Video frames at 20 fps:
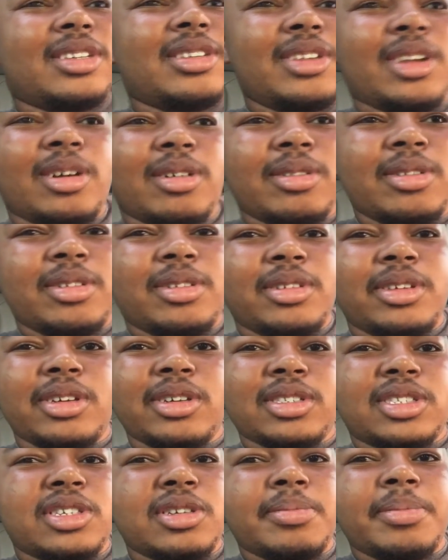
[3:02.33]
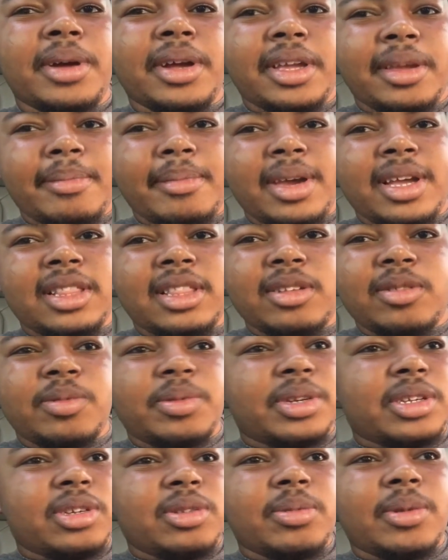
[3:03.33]
don't do your 2-bucket method
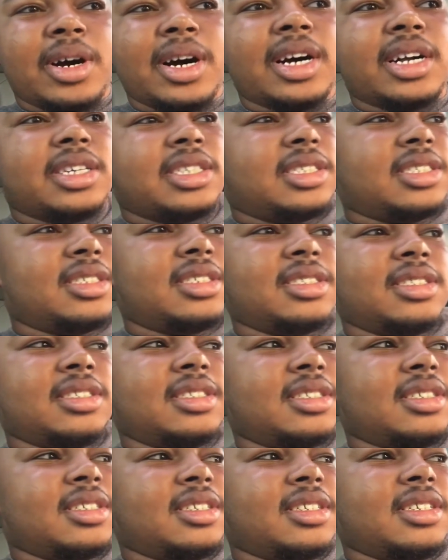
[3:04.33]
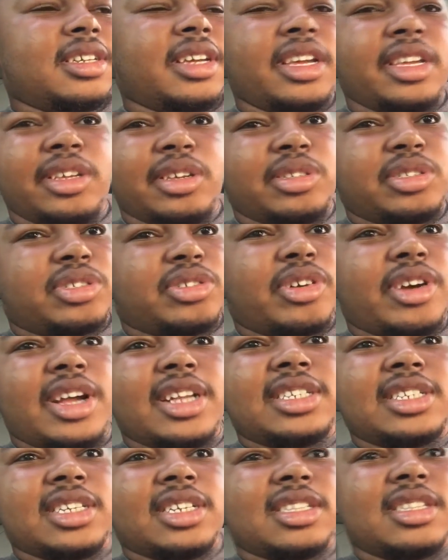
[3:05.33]
when you wash and you
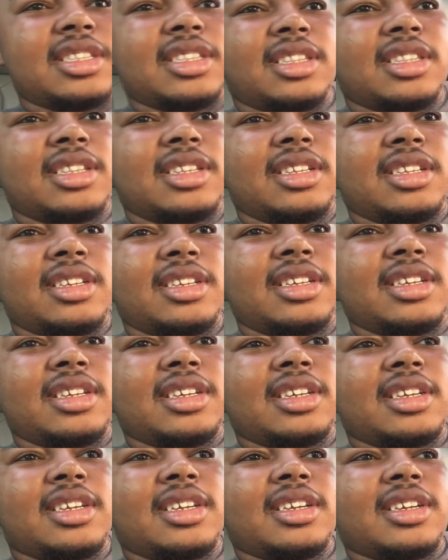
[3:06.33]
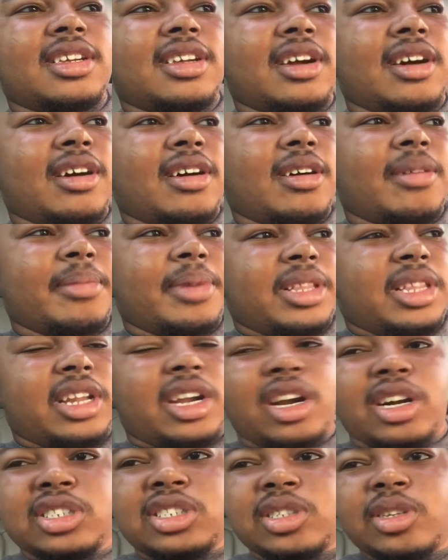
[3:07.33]
scratch it, and
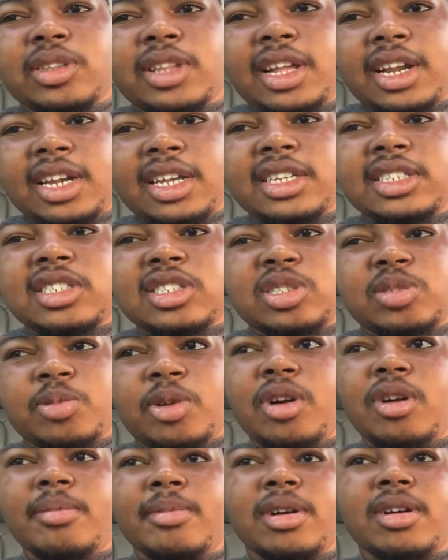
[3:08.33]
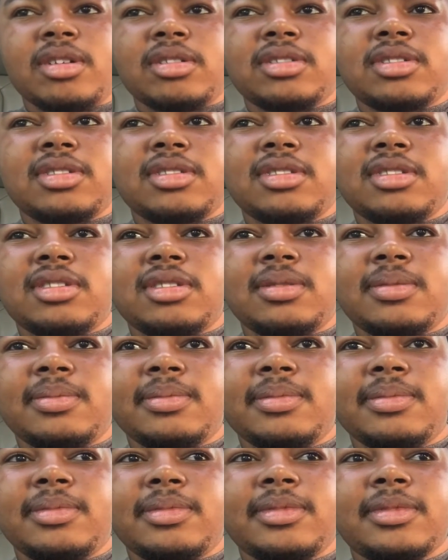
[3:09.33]
then also that leads to swirl marks.
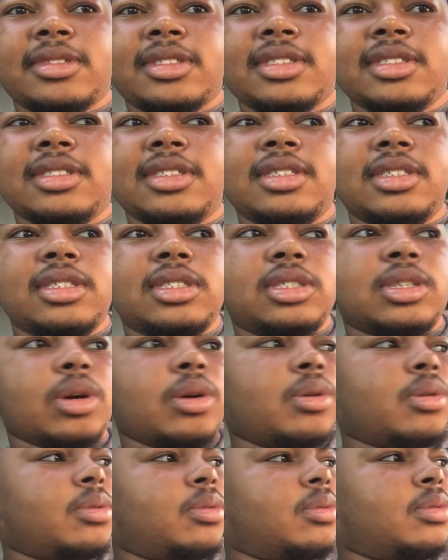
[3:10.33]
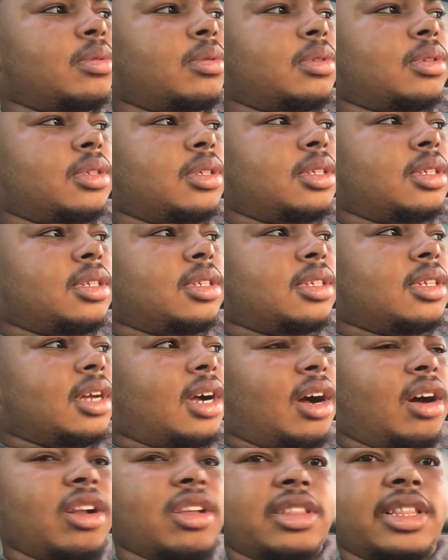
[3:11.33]
So
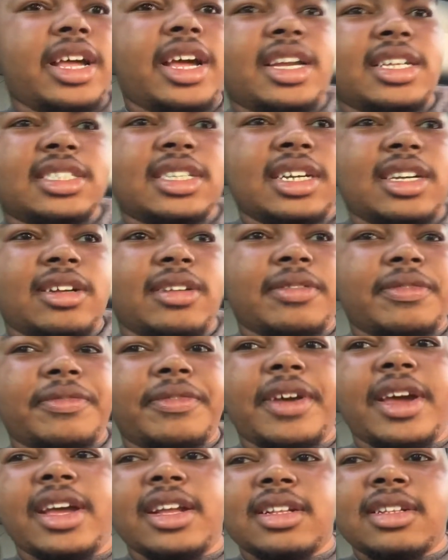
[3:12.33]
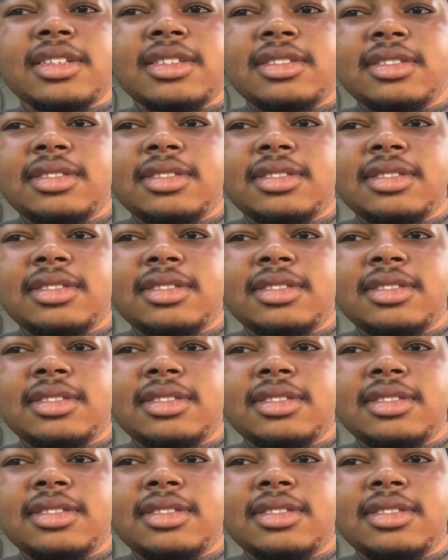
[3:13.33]
all of that is going to affect